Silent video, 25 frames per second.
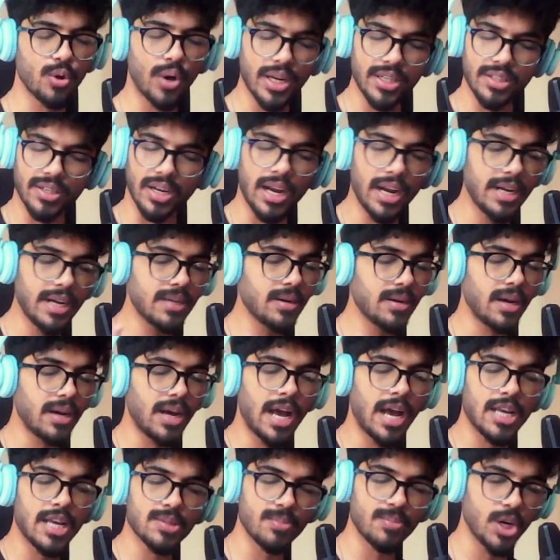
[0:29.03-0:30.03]
So I tried
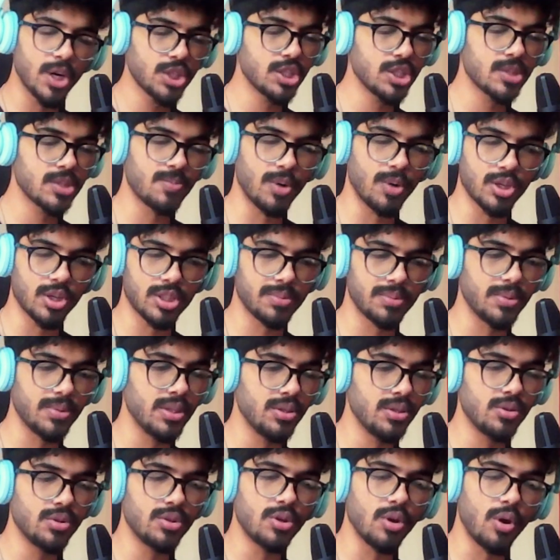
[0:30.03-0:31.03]
as much as
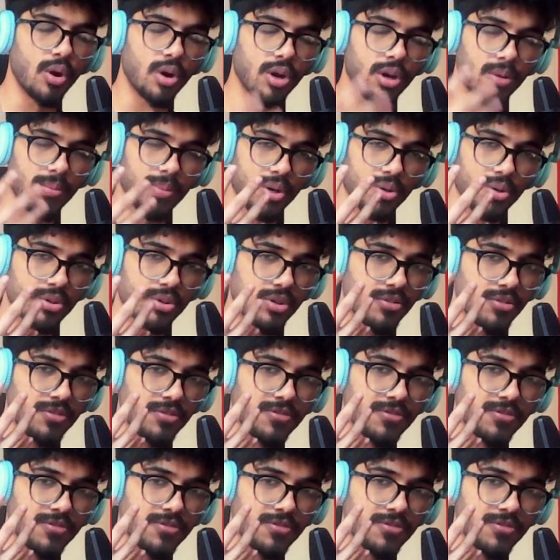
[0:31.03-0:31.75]
possible to talk about the